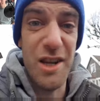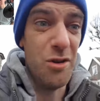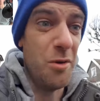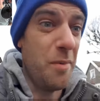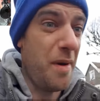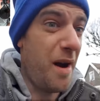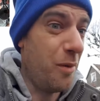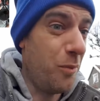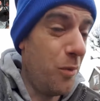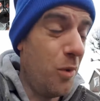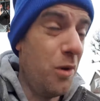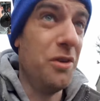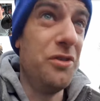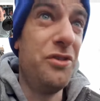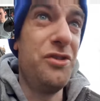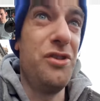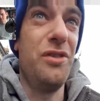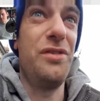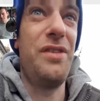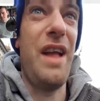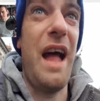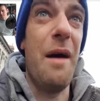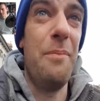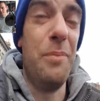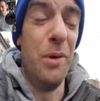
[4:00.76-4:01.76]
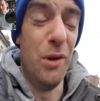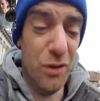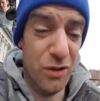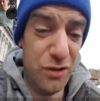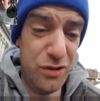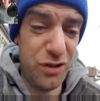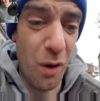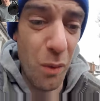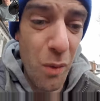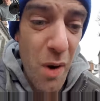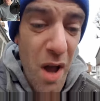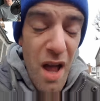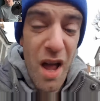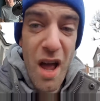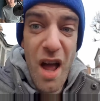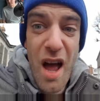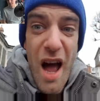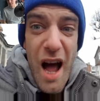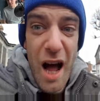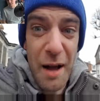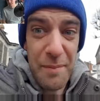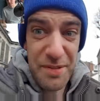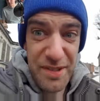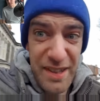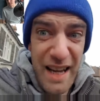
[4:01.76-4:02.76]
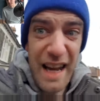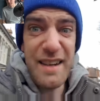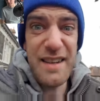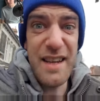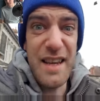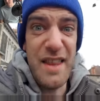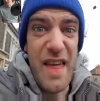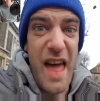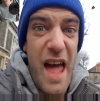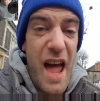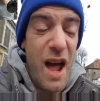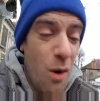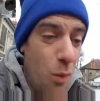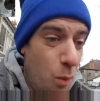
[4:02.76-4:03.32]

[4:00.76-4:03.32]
you about what has just happened. So, I'm standing there,